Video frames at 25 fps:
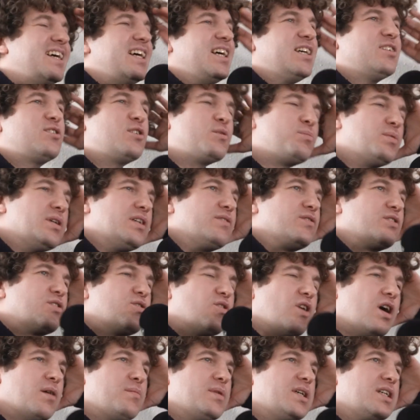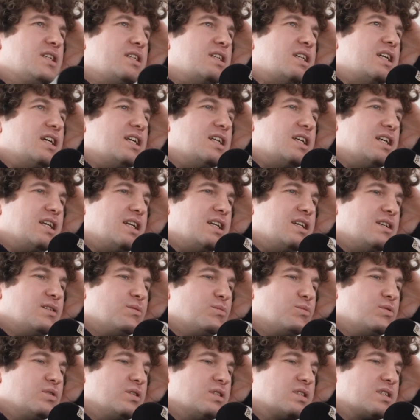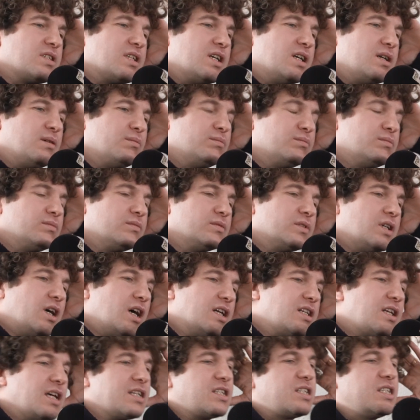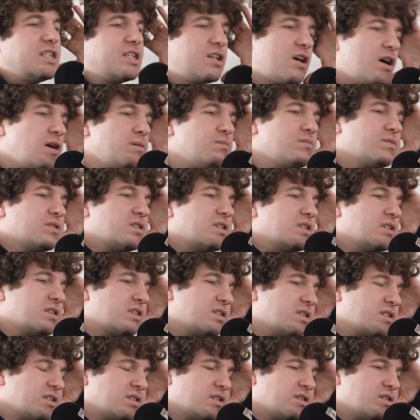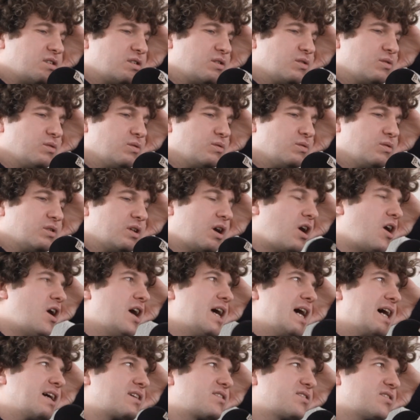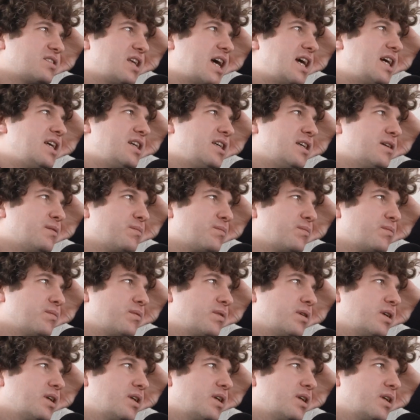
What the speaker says: It's a bit of a story. I mean, it was. I'd actually come to the Ajax Stadium.